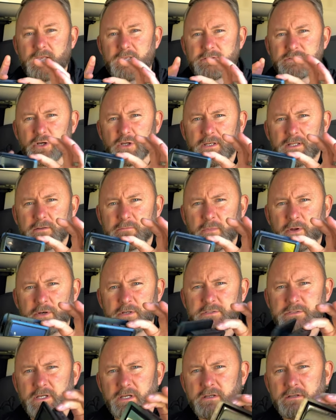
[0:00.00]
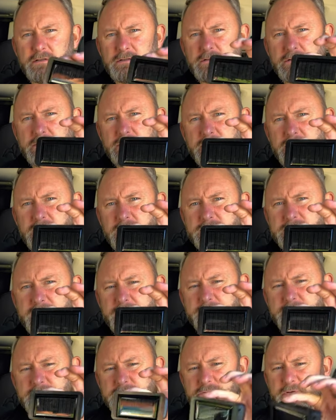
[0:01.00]
it's got a little monitor, a little
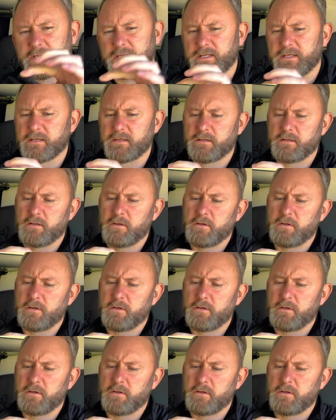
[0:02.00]
tiny screen,